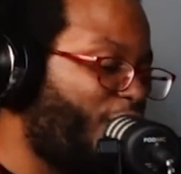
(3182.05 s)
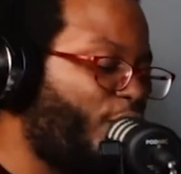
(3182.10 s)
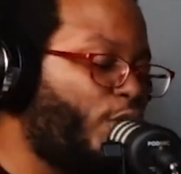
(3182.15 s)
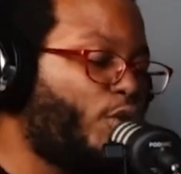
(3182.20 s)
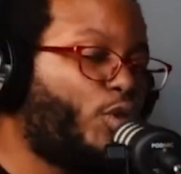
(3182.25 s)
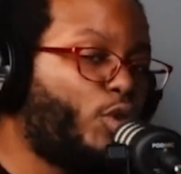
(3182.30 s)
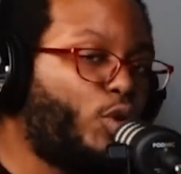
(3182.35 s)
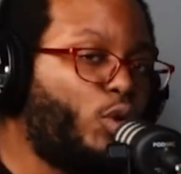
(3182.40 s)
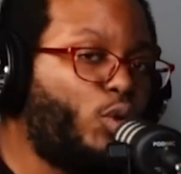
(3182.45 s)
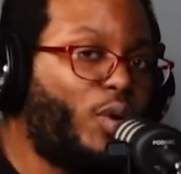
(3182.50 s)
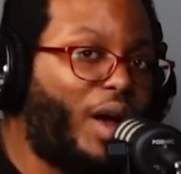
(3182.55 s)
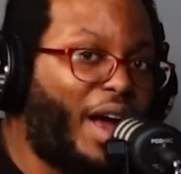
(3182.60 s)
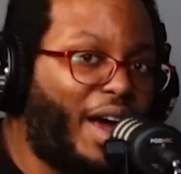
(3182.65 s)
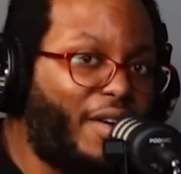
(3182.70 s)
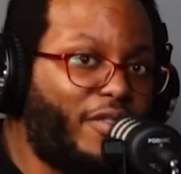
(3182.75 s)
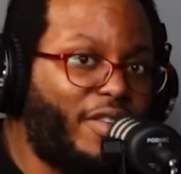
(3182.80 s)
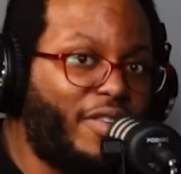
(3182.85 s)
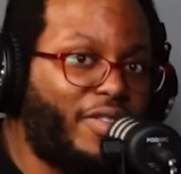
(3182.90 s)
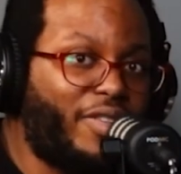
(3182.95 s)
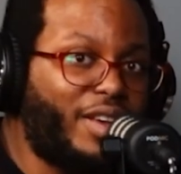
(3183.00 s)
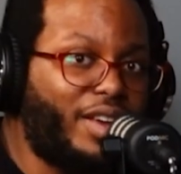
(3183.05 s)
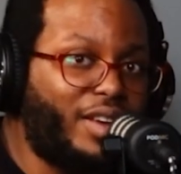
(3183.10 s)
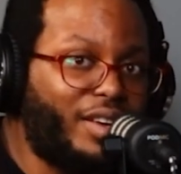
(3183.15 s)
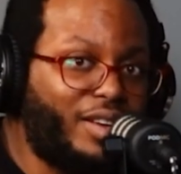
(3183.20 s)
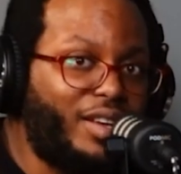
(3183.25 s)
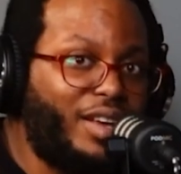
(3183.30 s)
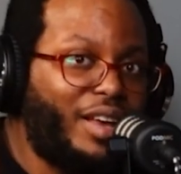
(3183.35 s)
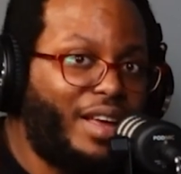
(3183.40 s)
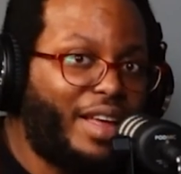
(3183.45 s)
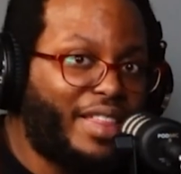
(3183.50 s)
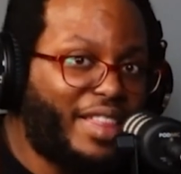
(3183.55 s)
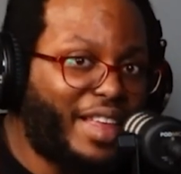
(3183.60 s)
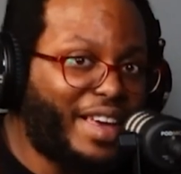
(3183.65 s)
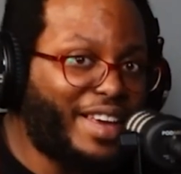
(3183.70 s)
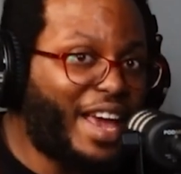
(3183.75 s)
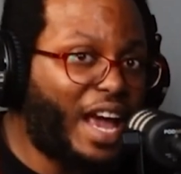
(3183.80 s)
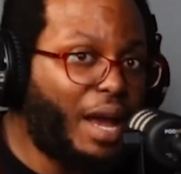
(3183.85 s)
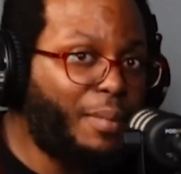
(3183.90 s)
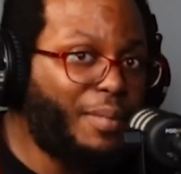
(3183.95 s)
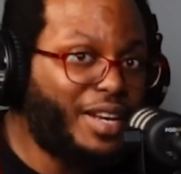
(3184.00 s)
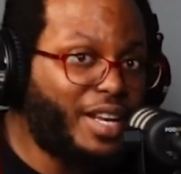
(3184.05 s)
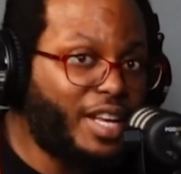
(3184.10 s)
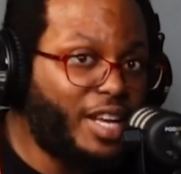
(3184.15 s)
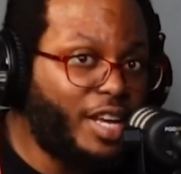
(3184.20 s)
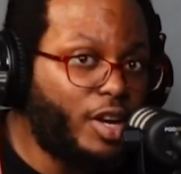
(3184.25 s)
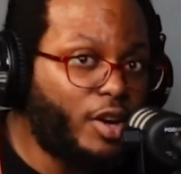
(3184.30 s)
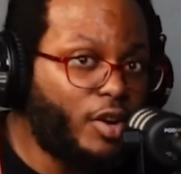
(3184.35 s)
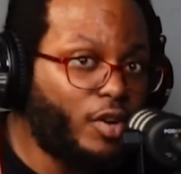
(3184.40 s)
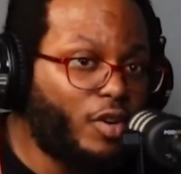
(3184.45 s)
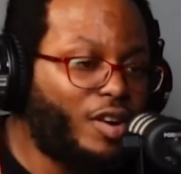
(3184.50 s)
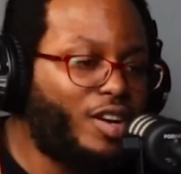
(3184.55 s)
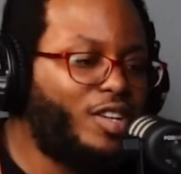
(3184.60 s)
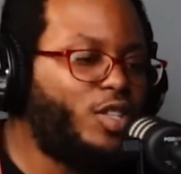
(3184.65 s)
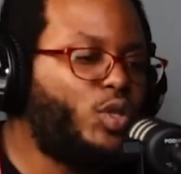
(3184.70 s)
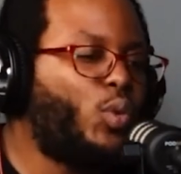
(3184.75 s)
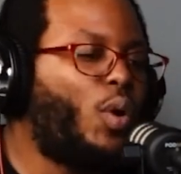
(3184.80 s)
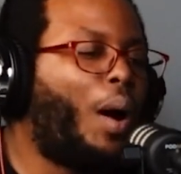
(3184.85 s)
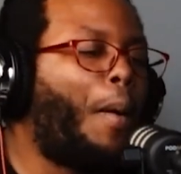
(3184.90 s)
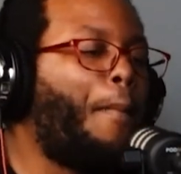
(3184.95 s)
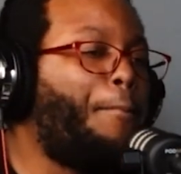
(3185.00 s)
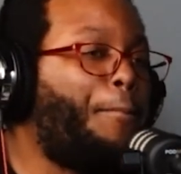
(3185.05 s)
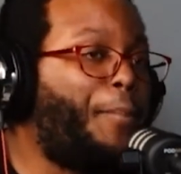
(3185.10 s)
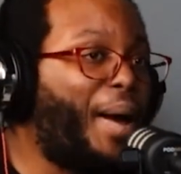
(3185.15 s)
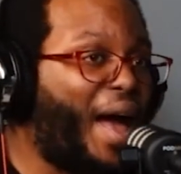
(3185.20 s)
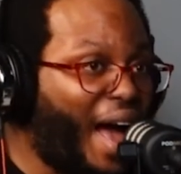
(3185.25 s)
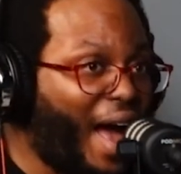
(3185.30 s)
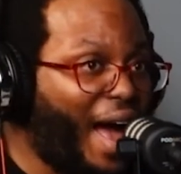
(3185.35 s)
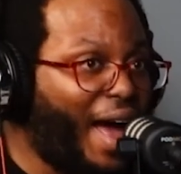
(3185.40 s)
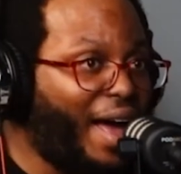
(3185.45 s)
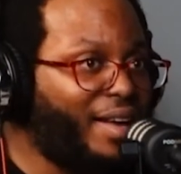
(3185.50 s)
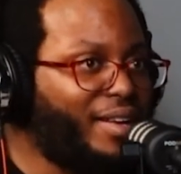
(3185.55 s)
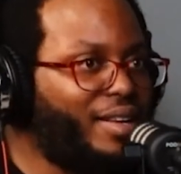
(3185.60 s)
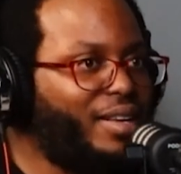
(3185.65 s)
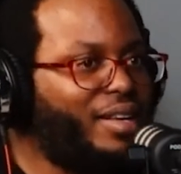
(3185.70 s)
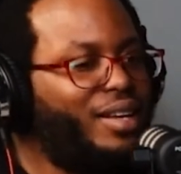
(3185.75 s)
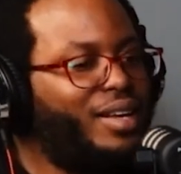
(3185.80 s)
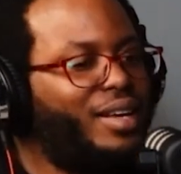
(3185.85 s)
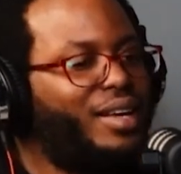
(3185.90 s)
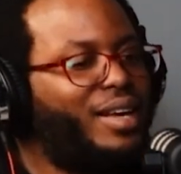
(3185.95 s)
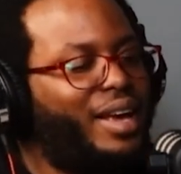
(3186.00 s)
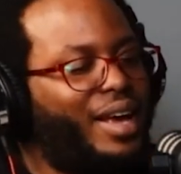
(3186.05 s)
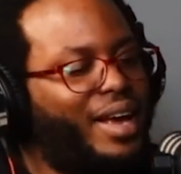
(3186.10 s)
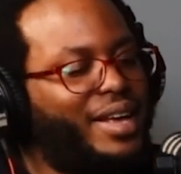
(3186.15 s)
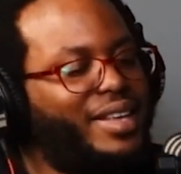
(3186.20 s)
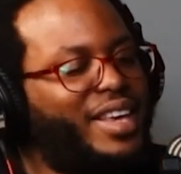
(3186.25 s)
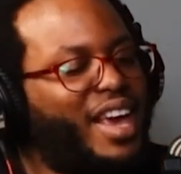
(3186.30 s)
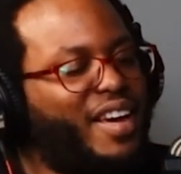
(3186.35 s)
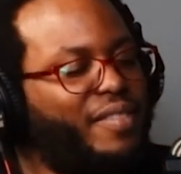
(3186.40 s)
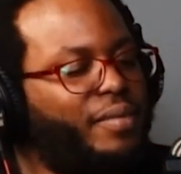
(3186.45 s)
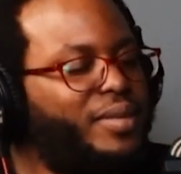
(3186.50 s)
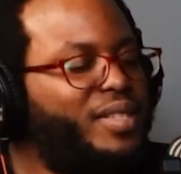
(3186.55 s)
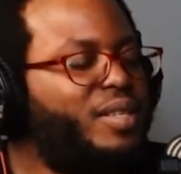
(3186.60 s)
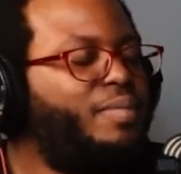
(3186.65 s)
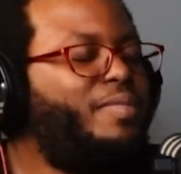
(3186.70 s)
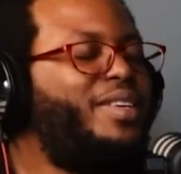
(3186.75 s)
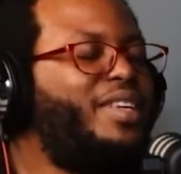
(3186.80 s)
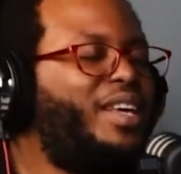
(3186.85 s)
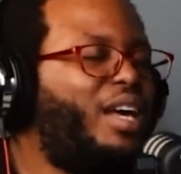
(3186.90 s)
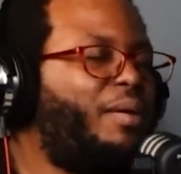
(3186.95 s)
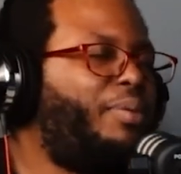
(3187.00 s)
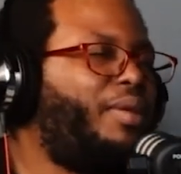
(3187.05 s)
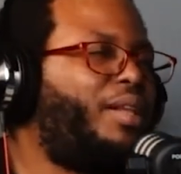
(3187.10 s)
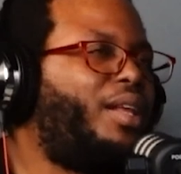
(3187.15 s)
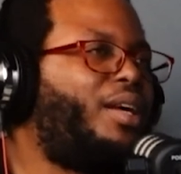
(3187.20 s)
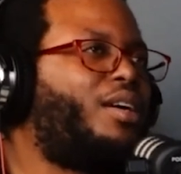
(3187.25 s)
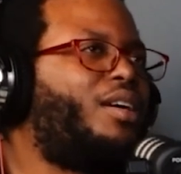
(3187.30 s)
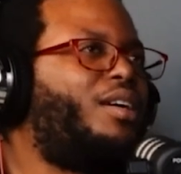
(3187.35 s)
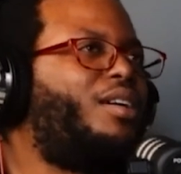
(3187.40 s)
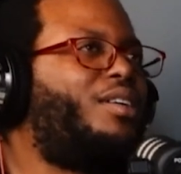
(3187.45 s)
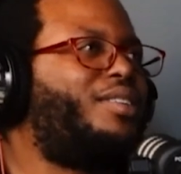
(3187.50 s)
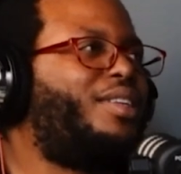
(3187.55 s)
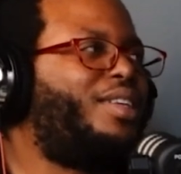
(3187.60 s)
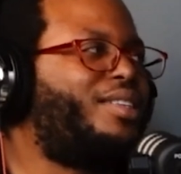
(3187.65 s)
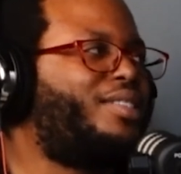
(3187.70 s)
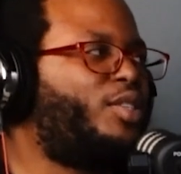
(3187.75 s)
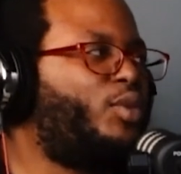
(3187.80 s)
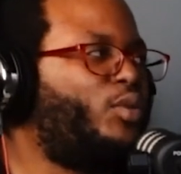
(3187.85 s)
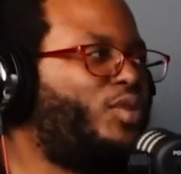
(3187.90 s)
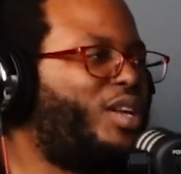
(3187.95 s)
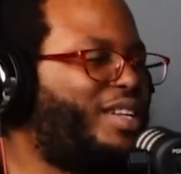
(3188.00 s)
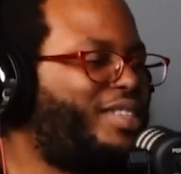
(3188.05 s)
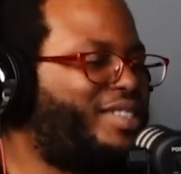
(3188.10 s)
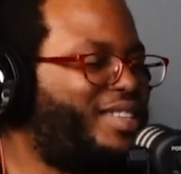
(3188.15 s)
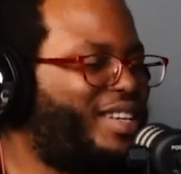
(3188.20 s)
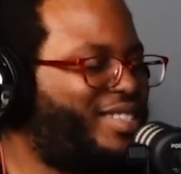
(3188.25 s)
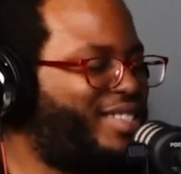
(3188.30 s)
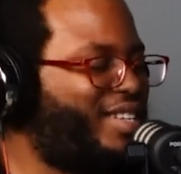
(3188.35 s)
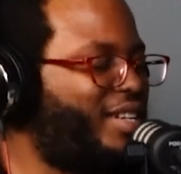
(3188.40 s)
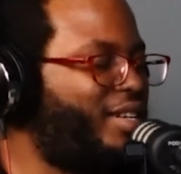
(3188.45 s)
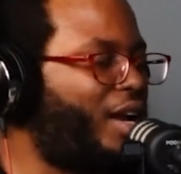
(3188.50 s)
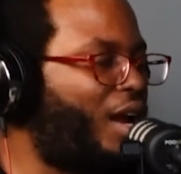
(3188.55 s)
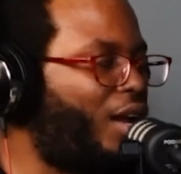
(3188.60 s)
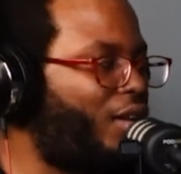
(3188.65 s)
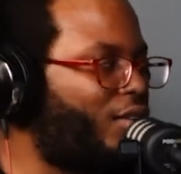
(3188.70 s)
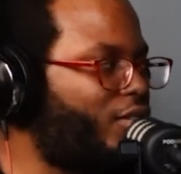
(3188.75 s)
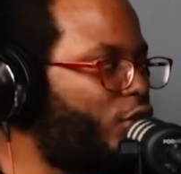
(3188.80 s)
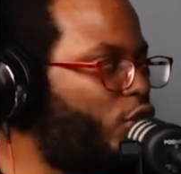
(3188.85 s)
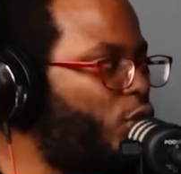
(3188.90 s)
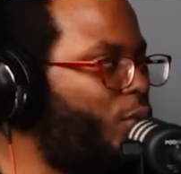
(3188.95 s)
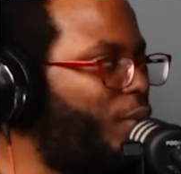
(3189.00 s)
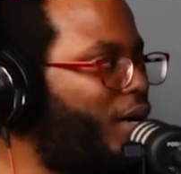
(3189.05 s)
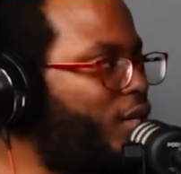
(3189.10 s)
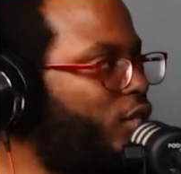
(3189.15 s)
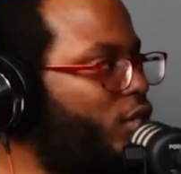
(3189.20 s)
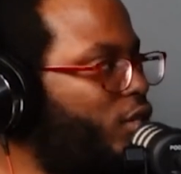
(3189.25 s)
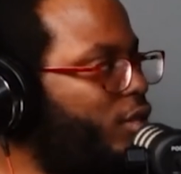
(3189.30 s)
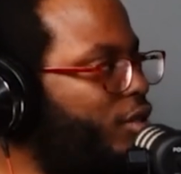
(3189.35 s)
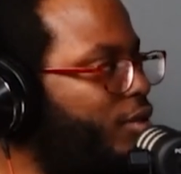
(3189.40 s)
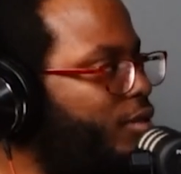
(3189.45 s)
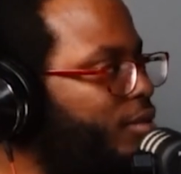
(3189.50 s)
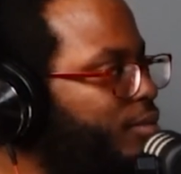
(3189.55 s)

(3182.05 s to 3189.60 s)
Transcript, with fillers: if you threw everything that came in here into a bag and gave them to me, I'd be like, oh, that's too that's ten dollars too much.